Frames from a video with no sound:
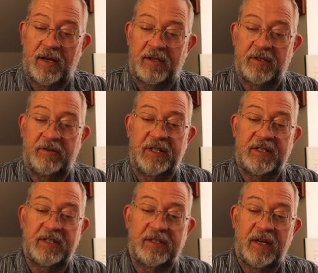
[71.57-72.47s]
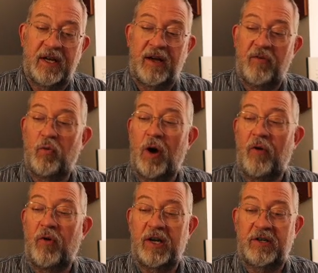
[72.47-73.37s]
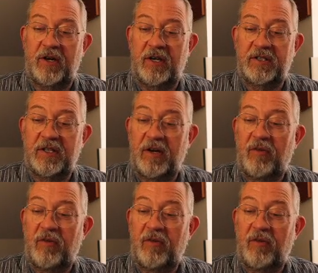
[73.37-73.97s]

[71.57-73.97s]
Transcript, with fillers: So this is what, what does